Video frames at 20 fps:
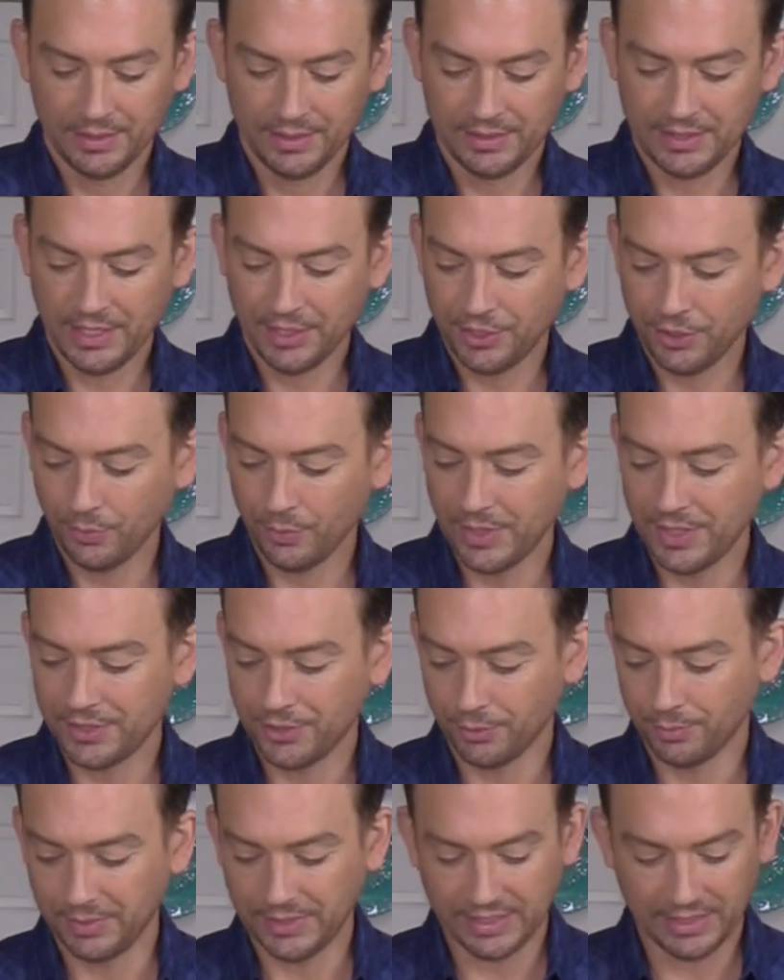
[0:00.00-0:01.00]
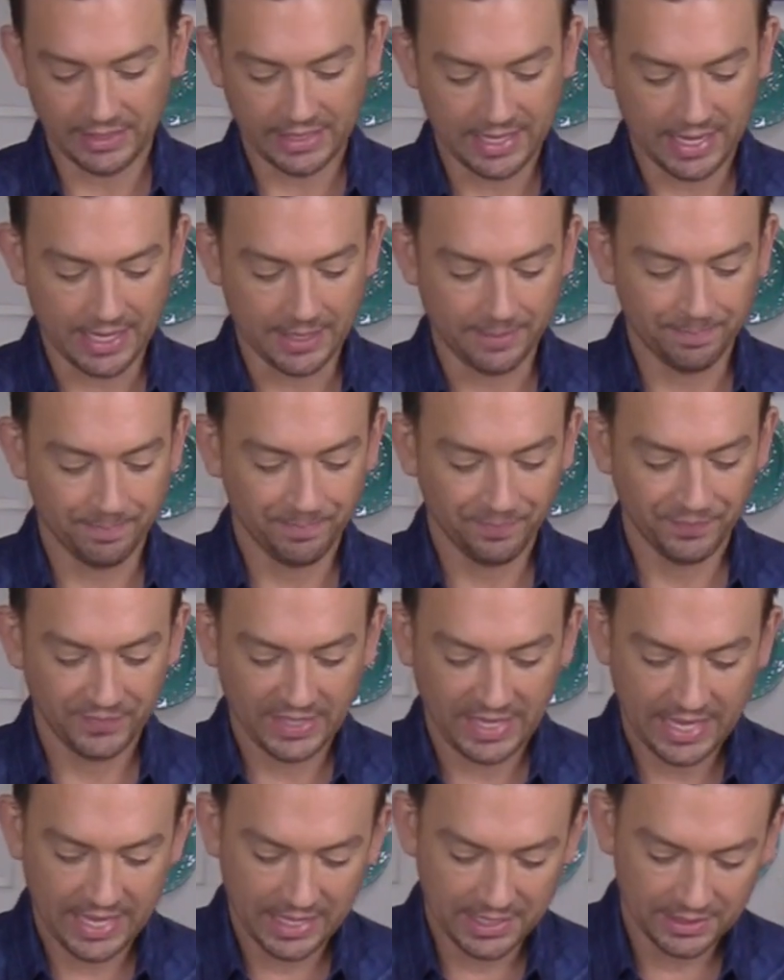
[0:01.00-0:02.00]
take your razor blade again,
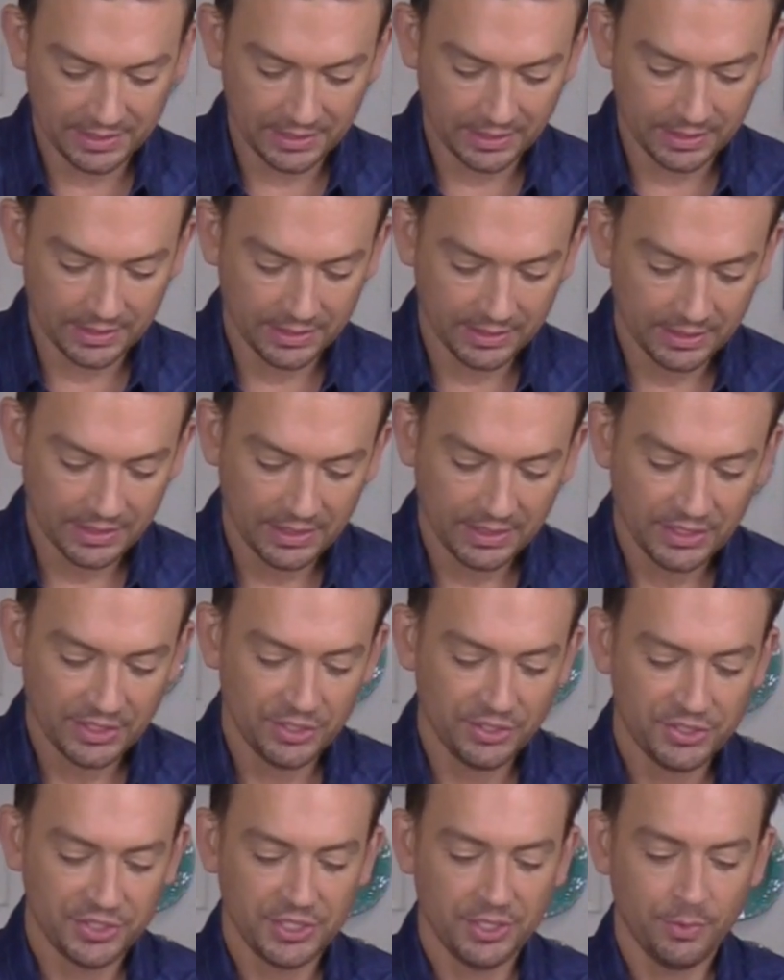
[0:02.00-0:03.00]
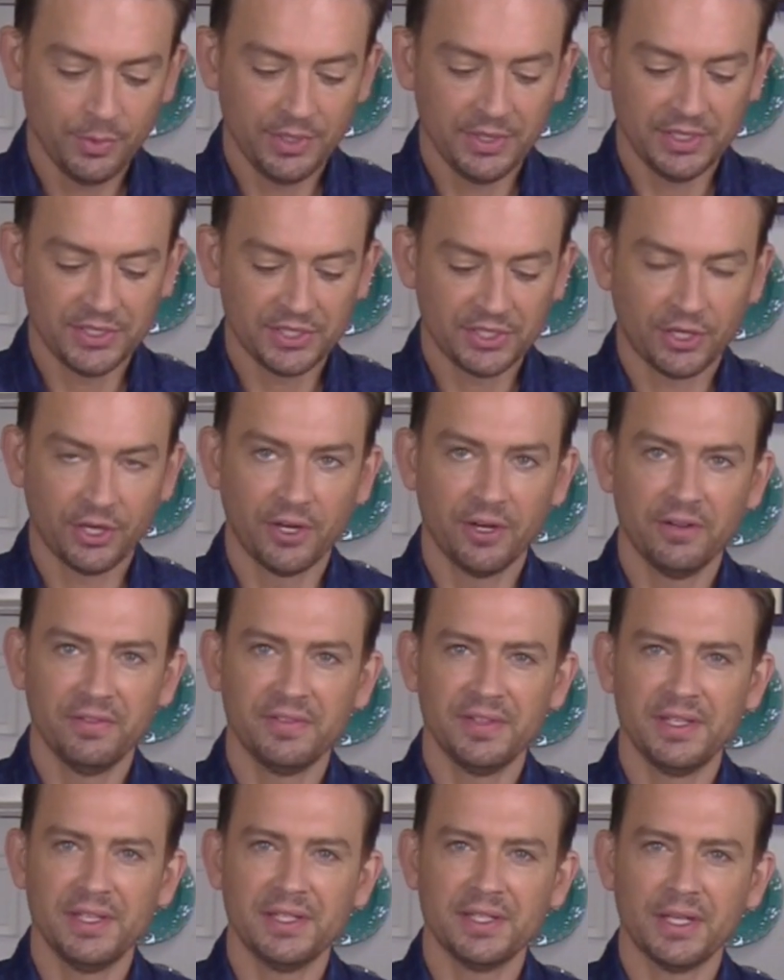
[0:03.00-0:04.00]
and you see where this curve
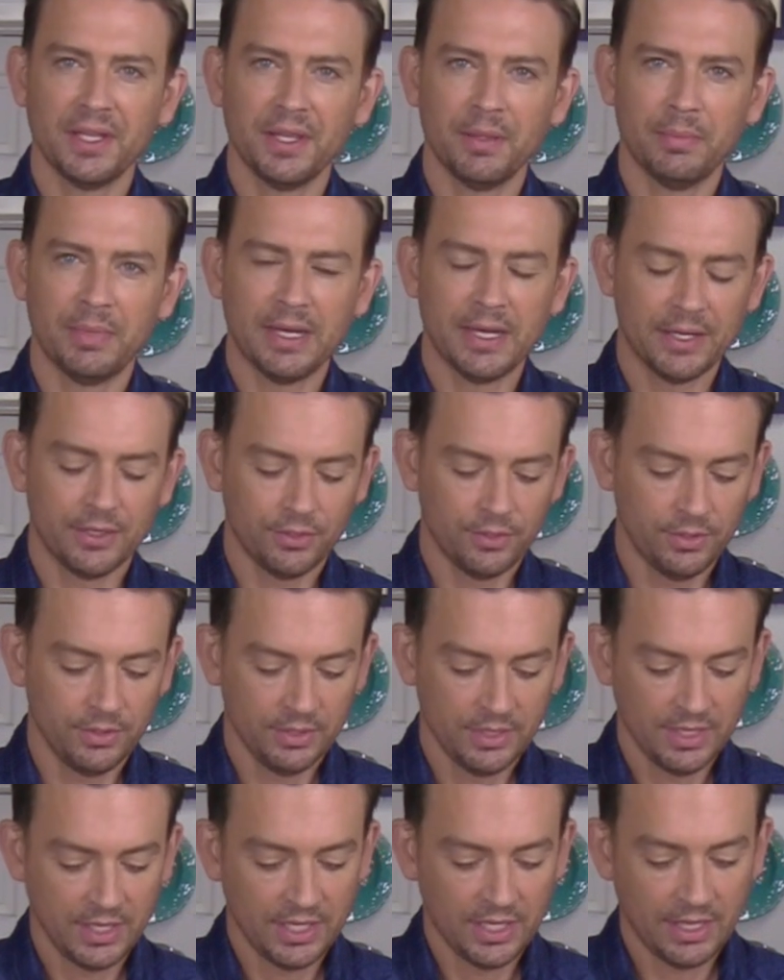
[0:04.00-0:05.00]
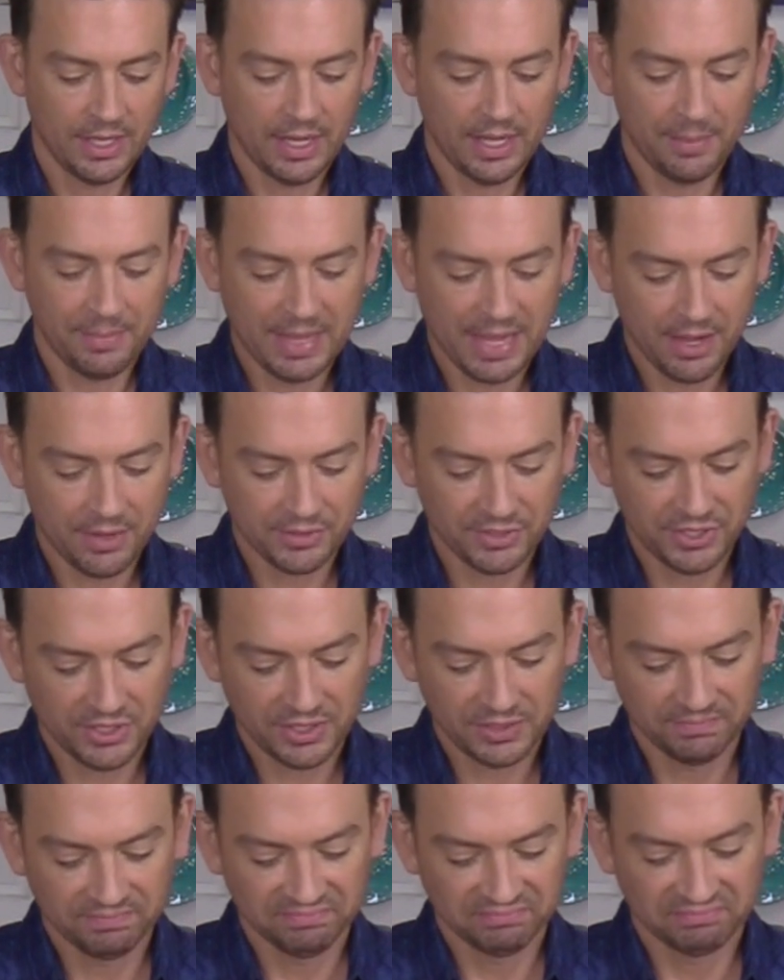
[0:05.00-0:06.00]
is on the bottle? About,
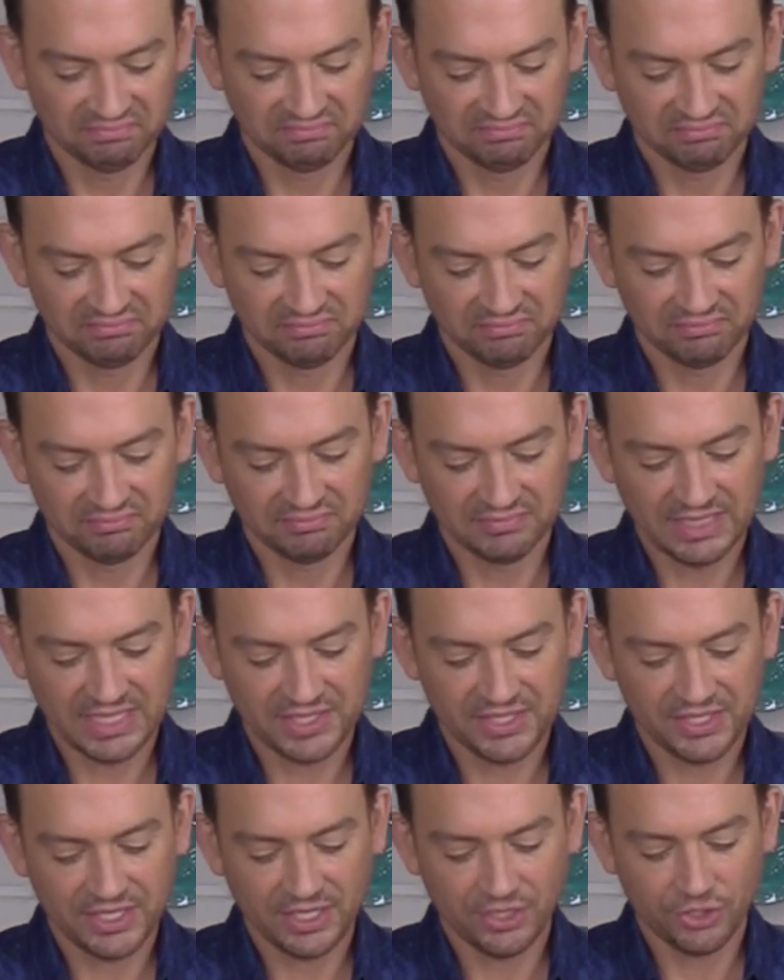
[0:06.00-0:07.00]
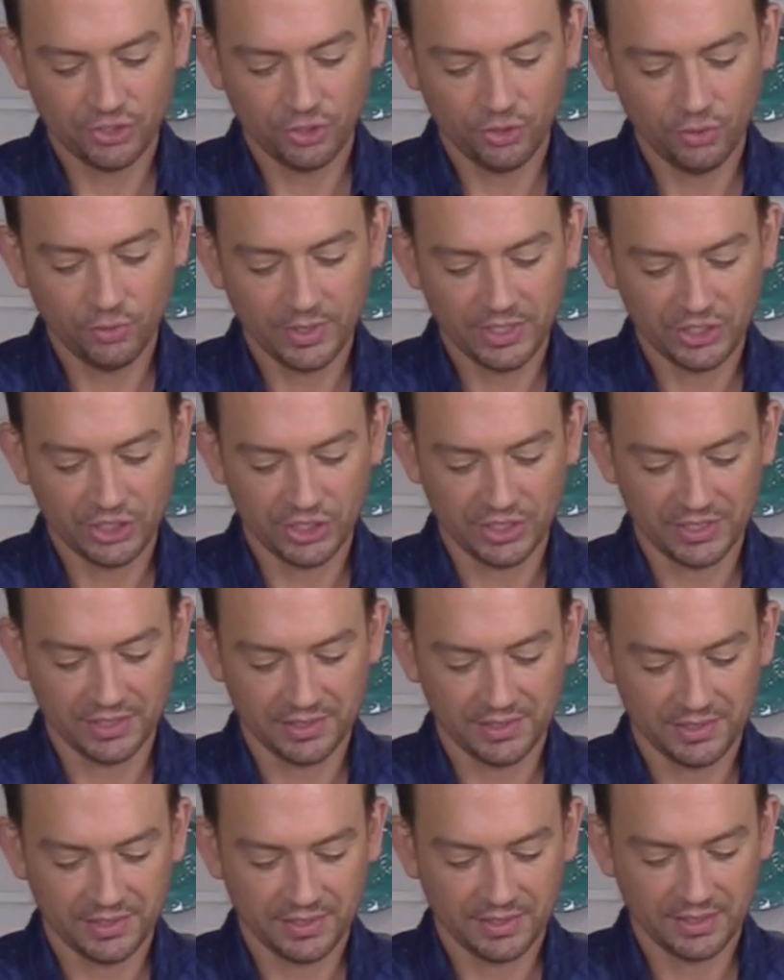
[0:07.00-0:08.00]
let's say 2
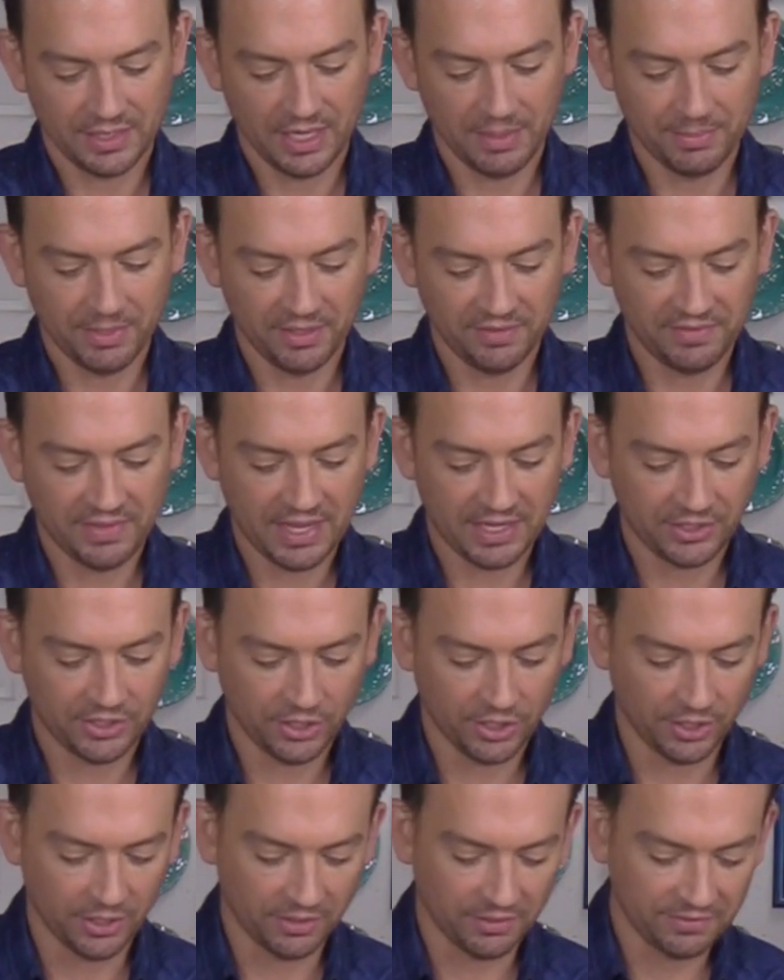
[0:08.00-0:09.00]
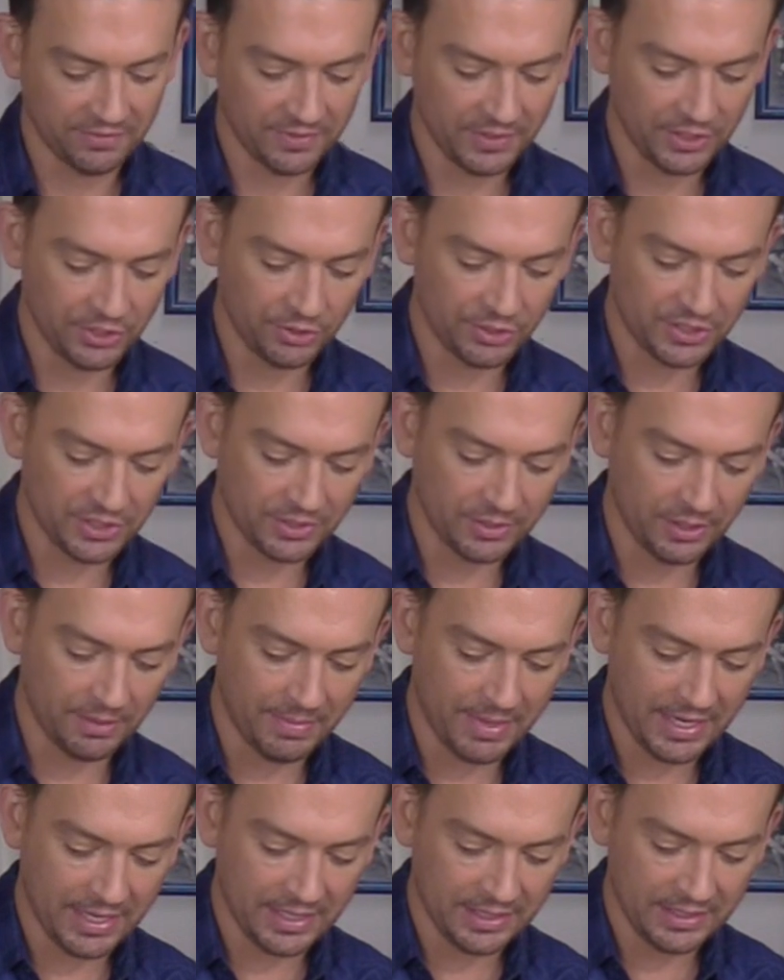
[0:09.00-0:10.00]
inches above that curve, you're just going to
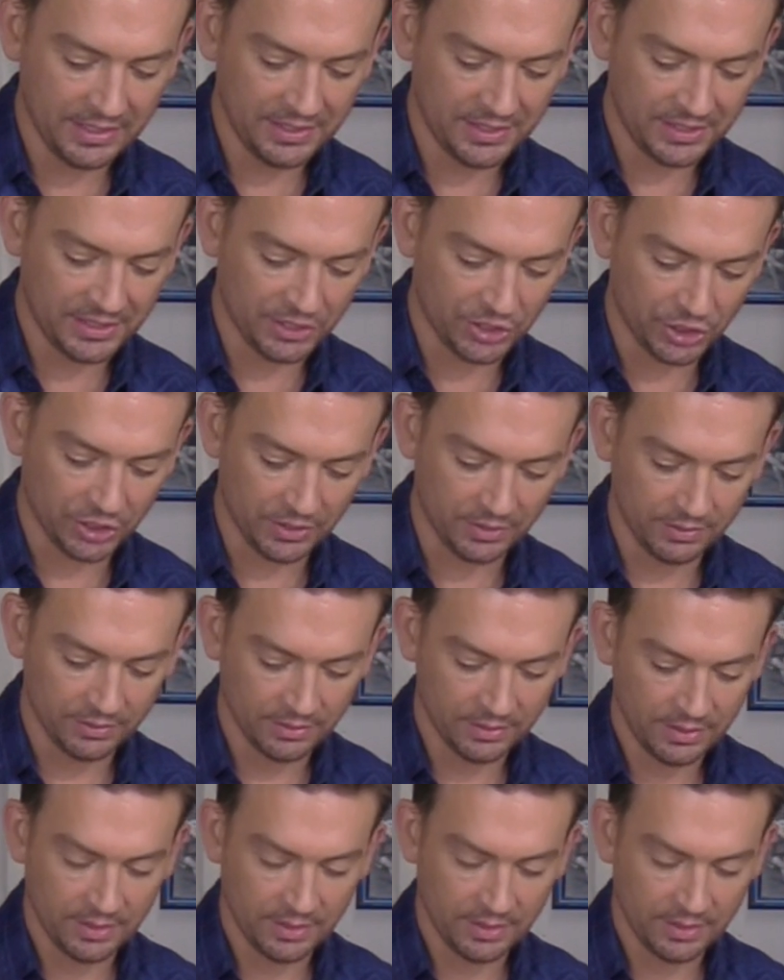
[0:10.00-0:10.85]
make an incision.